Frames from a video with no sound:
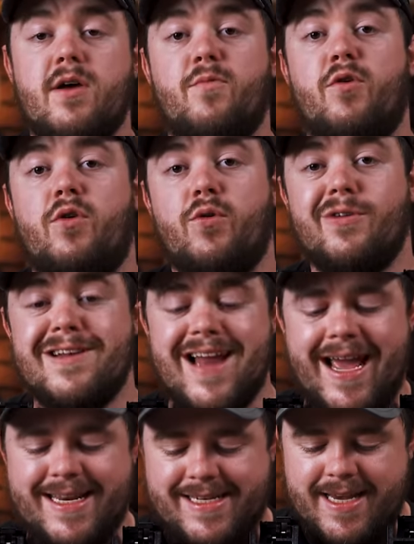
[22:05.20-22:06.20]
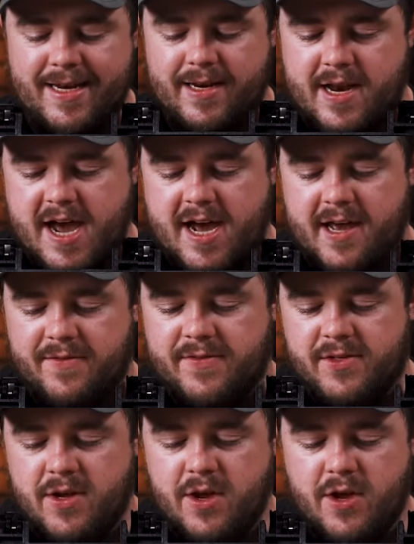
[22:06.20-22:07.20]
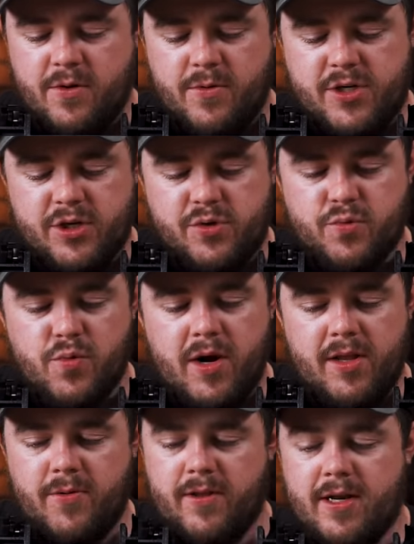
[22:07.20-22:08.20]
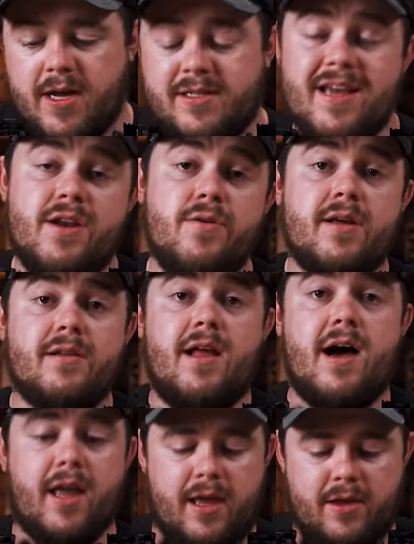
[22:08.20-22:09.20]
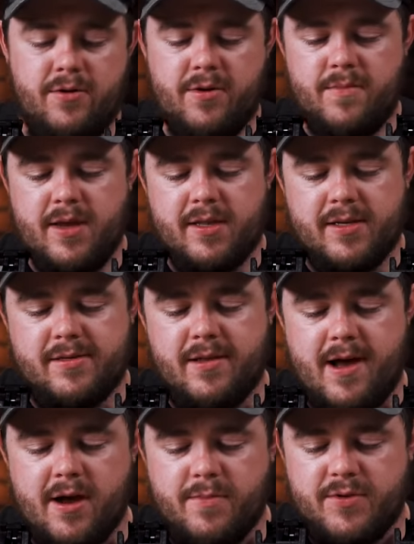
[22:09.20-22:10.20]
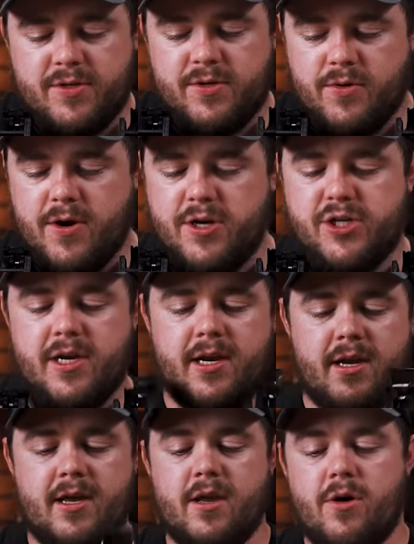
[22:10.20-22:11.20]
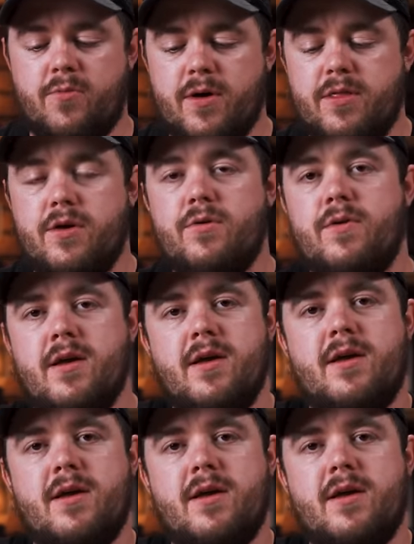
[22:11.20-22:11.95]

it will hold 19 knives, which is really, really nice. And you can lock it. You can make this lockable storage and it can go with you.